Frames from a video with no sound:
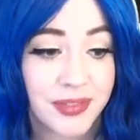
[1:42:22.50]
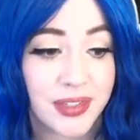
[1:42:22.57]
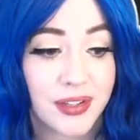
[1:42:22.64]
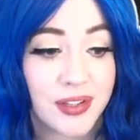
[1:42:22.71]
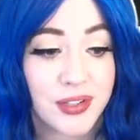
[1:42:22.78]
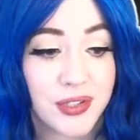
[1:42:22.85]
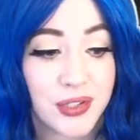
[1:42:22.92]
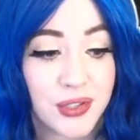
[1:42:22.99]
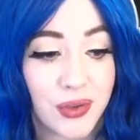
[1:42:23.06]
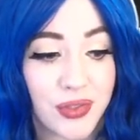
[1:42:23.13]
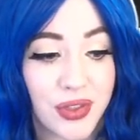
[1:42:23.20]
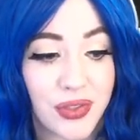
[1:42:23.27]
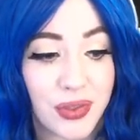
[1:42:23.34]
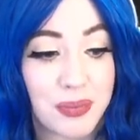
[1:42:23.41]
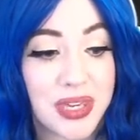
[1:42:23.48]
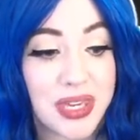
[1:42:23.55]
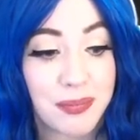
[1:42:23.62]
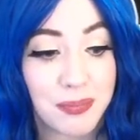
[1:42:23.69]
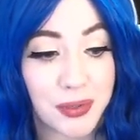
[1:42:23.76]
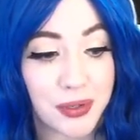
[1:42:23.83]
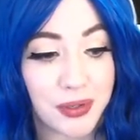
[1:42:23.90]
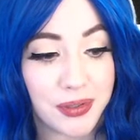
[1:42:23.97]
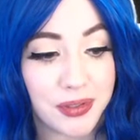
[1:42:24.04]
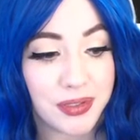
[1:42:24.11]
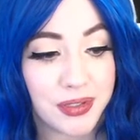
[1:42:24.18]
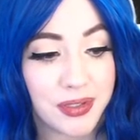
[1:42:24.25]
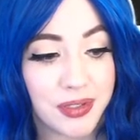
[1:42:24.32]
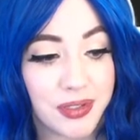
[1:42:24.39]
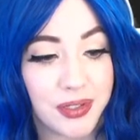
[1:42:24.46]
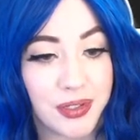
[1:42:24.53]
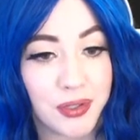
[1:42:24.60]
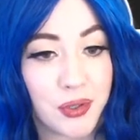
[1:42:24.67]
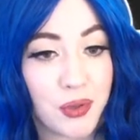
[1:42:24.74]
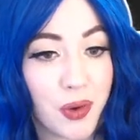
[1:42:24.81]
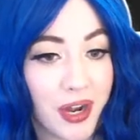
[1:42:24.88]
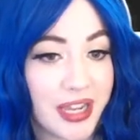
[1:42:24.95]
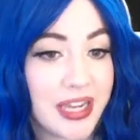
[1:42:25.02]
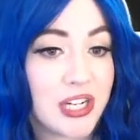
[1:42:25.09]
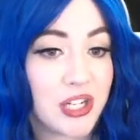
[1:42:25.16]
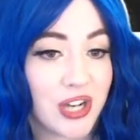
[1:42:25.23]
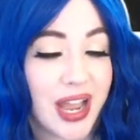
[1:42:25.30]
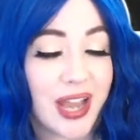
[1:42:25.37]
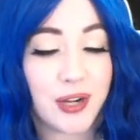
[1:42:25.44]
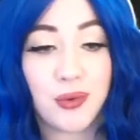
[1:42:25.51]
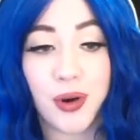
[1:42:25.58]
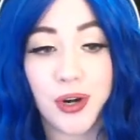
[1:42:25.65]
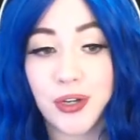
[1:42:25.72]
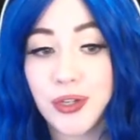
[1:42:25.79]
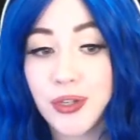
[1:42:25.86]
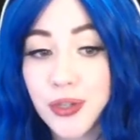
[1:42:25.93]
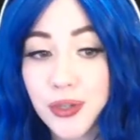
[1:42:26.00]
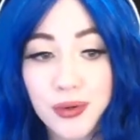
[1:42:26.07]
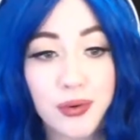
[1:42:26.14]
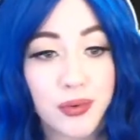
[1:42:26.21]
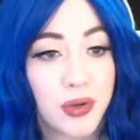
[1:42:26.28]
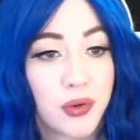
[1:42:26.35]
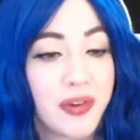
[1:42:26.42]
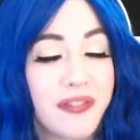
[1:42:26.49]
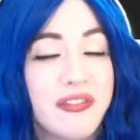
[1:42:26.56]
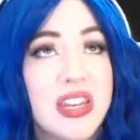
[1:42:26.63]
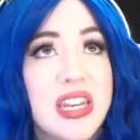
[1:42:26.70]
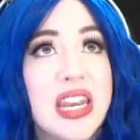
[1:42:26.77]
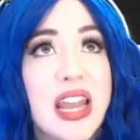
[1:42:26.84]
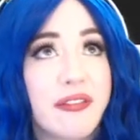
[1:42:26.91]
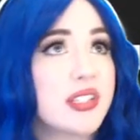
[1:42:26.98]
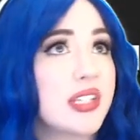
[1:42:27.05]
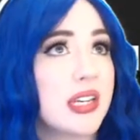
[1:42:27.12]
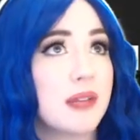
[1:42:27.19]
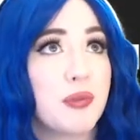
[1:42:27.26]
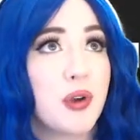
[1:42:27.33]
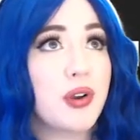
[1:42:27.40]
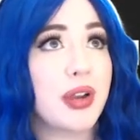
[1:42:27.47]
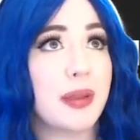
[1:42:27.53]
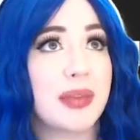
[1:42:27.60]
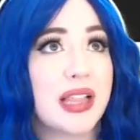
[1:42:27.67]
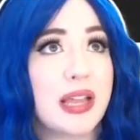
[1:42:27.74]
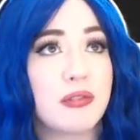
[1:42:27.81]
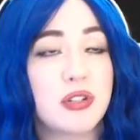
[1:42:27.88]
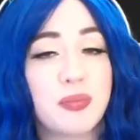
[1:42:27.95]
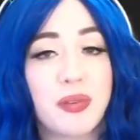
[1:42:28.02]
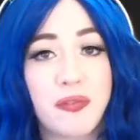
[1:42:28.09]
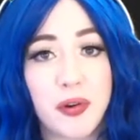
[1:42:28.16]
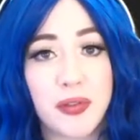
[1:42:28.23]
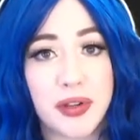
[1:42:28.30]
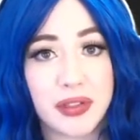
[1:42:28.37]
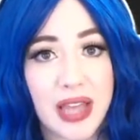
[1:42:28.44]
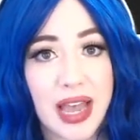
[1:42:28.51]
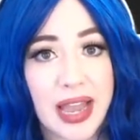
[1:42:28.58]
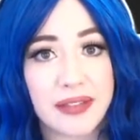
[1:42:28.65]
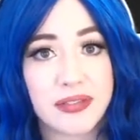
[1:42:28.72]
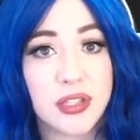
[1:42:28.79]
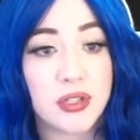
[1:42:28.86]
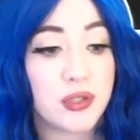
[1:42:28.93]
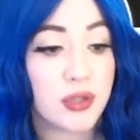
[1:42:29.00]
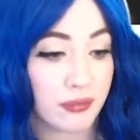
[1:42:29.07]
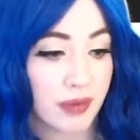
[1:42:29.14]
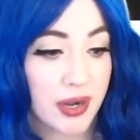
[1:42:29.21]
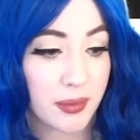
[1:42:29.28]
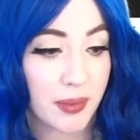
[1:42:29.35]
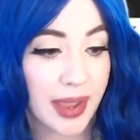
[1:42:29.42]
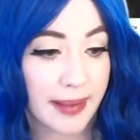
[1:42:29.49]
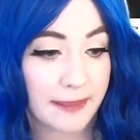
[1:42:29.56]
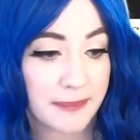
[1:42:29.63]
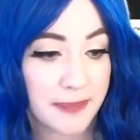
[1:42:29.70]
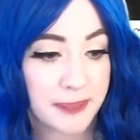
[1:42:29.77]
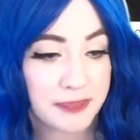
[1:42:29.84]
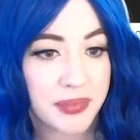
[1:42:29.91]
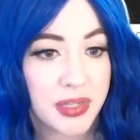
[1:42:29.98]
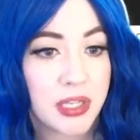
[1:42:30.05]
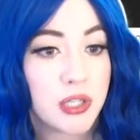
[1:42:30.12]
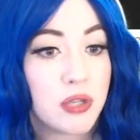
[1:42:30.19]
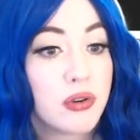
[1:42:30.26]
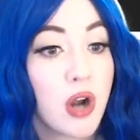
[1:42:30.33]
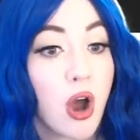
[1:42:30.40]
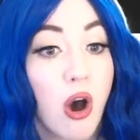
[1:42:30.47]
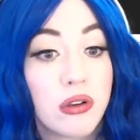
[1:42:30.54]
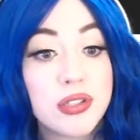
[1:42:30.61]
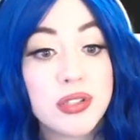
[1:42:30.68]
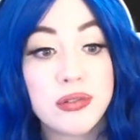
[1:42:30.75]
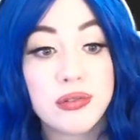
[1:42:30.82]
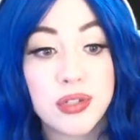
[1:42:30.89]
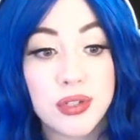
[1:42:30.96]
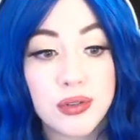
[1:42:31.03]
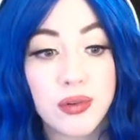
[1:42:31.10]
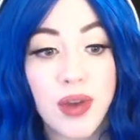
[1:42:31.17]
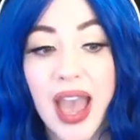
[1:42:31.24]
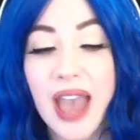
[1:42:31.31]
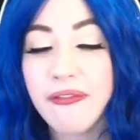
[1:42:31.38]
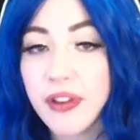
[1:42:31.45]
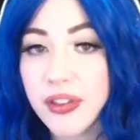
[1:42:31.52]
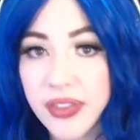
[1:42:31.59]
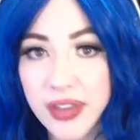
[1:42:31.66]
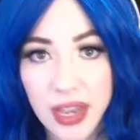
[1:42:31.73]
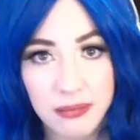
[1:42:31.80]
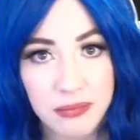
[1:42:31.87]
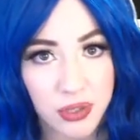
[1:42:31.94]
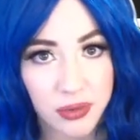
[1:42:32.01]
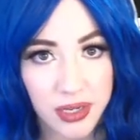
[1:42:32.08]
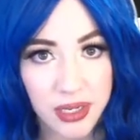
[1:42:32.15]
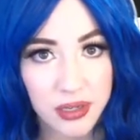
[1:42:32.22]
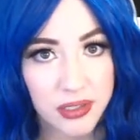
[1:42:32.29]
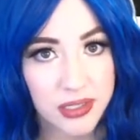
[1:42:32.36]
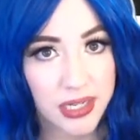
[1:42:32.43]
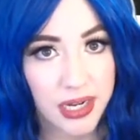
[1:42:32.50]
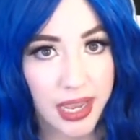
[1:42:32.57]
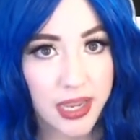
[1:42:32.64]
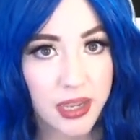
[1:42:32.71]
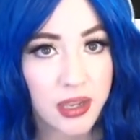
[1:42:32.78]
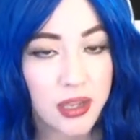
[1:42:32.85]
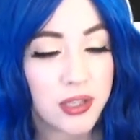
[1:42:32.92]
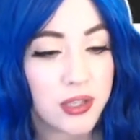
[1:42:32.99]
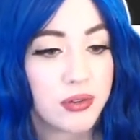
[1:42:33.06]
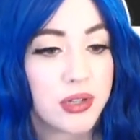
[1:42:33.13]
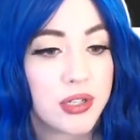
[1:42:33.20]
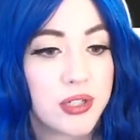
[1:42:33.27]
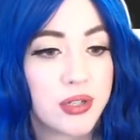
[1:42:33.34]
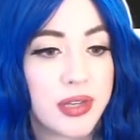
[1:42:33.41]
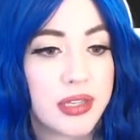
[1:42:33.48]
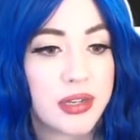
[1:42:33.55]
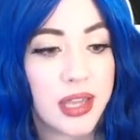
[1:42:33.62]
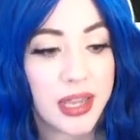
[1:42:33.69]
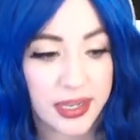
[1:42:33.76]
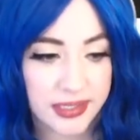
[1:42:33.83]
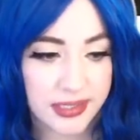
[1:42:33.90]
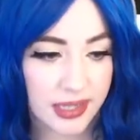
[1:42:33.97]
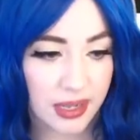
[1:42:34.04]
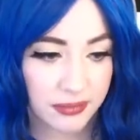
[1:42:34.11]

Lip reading: so that the people who are in chat, who are new, who have never seen a programming language before in their lives, don't run away. You can also do everything I'm doing today, you can do it in Excel,